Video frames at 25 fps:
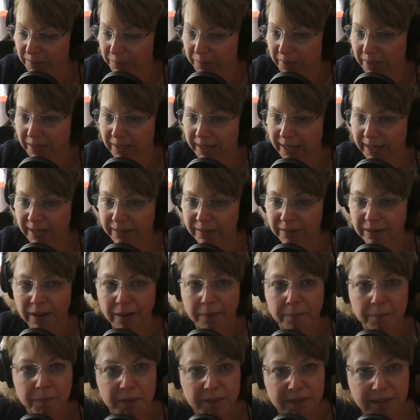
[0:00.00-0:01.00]
But again,
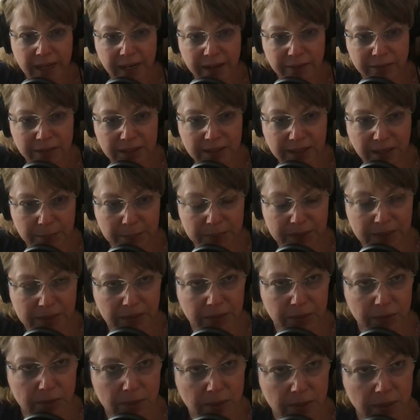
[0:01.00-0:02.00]
save this
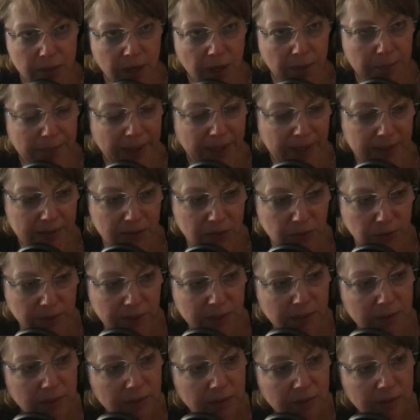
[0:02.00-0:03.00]
episode so you can come back to it